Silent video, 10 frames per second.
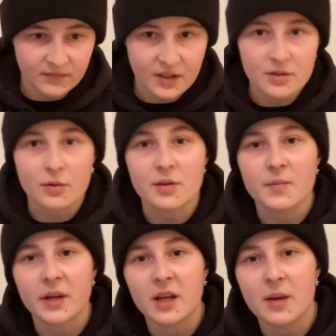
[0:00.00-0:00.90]
Sauce,
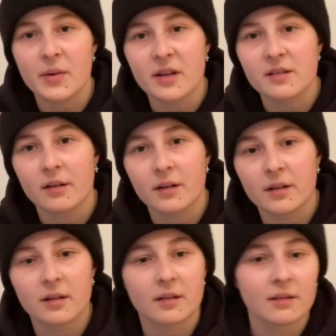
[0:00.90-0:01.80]
my guinea pigs are like
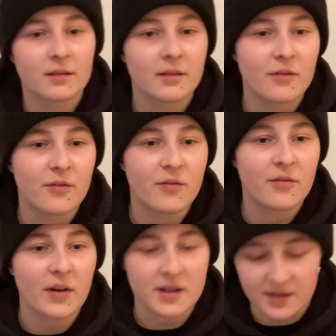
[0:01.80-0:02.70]

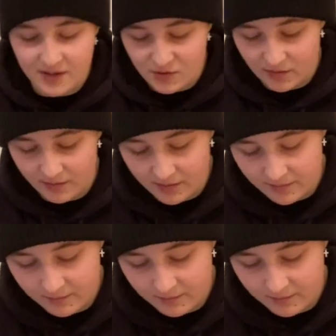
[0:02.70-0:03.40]
fighting each other.